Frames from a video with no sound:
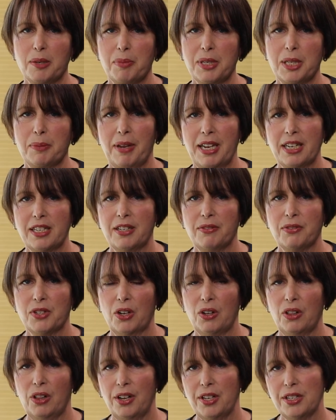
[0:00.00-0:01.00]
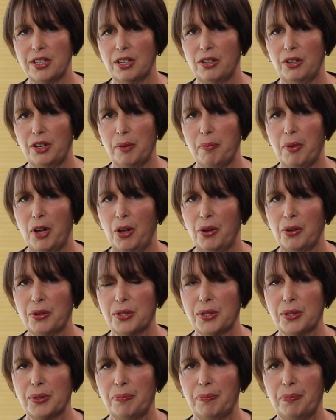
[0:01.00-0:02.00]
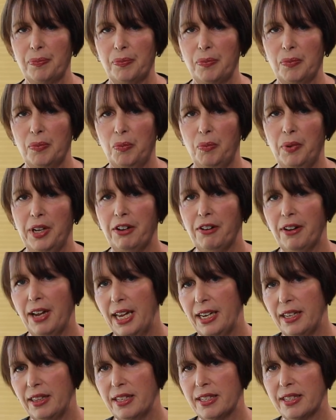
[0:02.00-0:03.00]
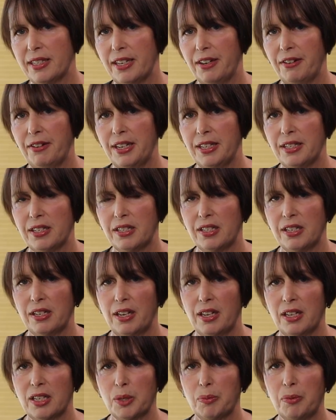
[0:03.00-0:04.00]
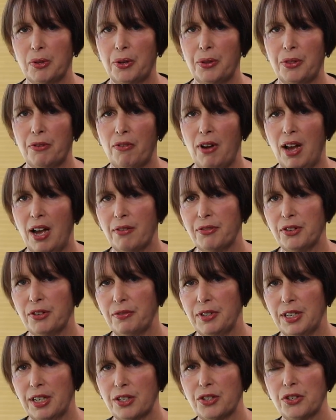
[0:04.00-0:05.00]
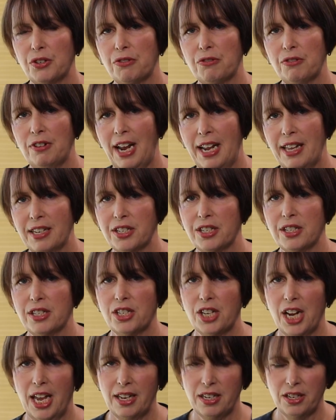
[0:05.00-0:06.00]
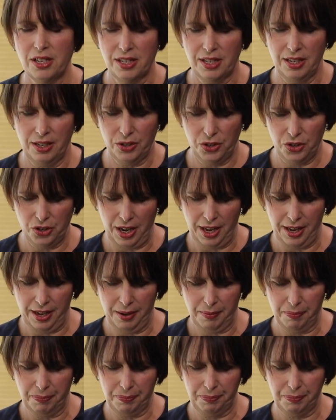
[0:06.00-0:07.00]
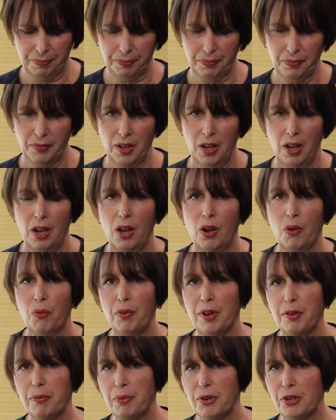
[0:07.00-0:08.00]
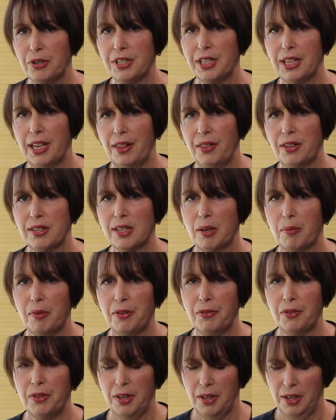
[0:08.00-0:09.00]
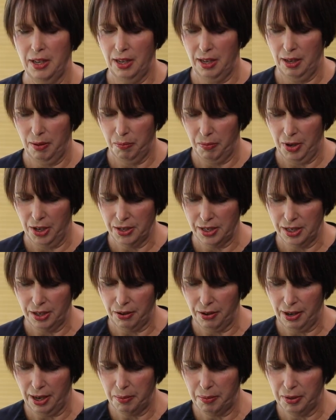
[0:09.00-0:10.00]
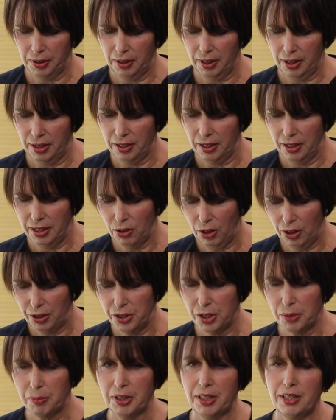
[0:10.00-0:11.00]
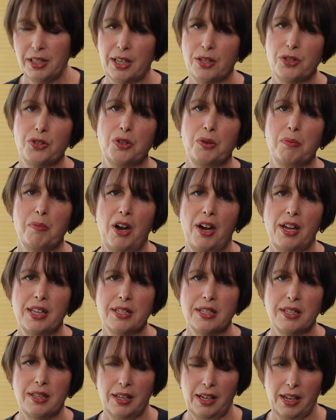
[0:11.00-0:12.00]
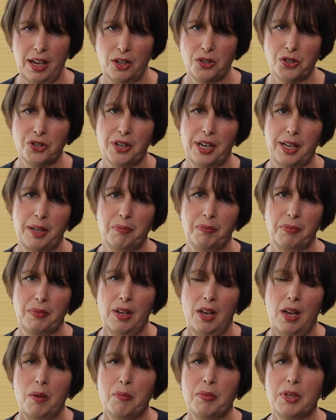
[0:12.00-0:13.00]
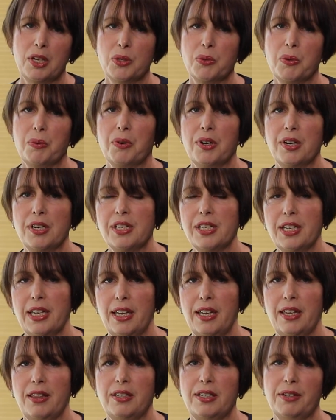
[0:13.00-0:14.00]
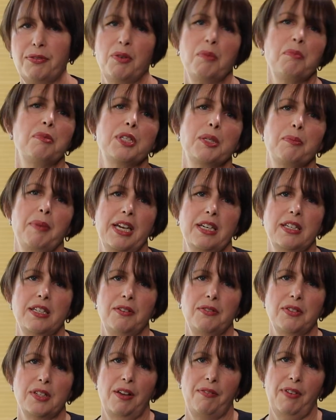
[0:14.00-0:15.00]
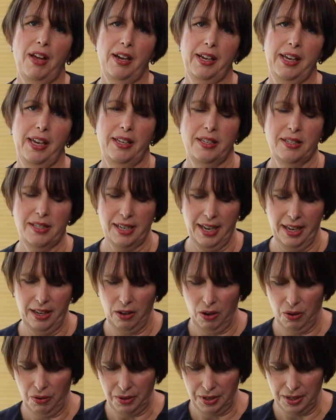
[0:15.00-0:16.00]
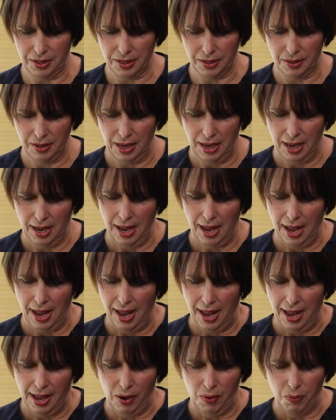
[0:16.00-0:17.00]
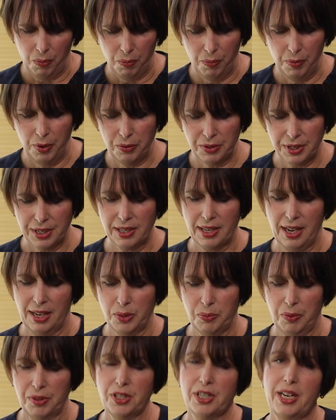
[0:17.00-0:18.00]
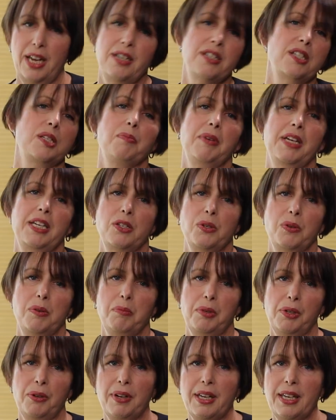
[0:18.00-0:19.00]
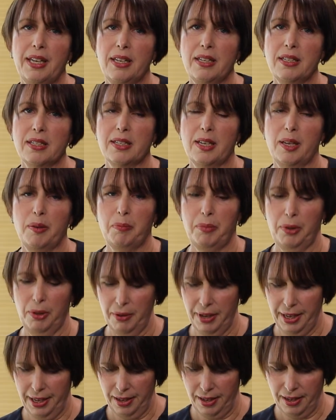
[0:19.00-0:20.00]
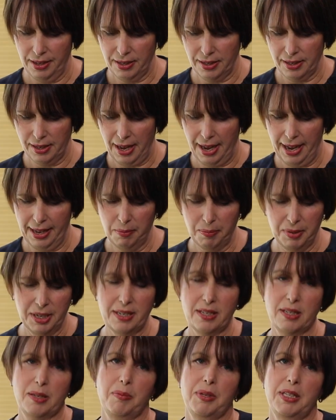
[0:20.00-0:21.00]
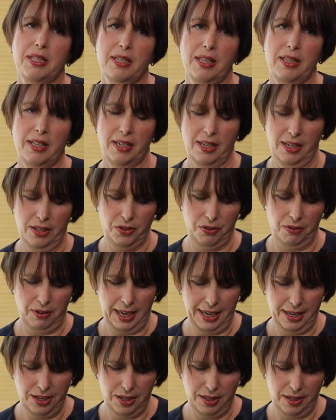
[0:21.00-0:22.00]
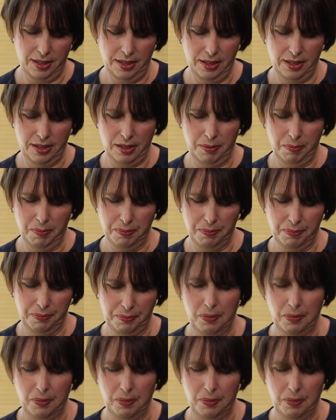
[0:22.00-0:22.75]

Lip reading: to Perspectives on Closing Loopholes. We created this series to explore the raft of industrial relations changes in Australia. We've brought together some of the most incredible, knowledgeable industrial minds in the country because we wanted to hear the different perspectives of our key stakeholders. We'll discuss what the changes mean to employees, employers, and participants in the industrial relations system.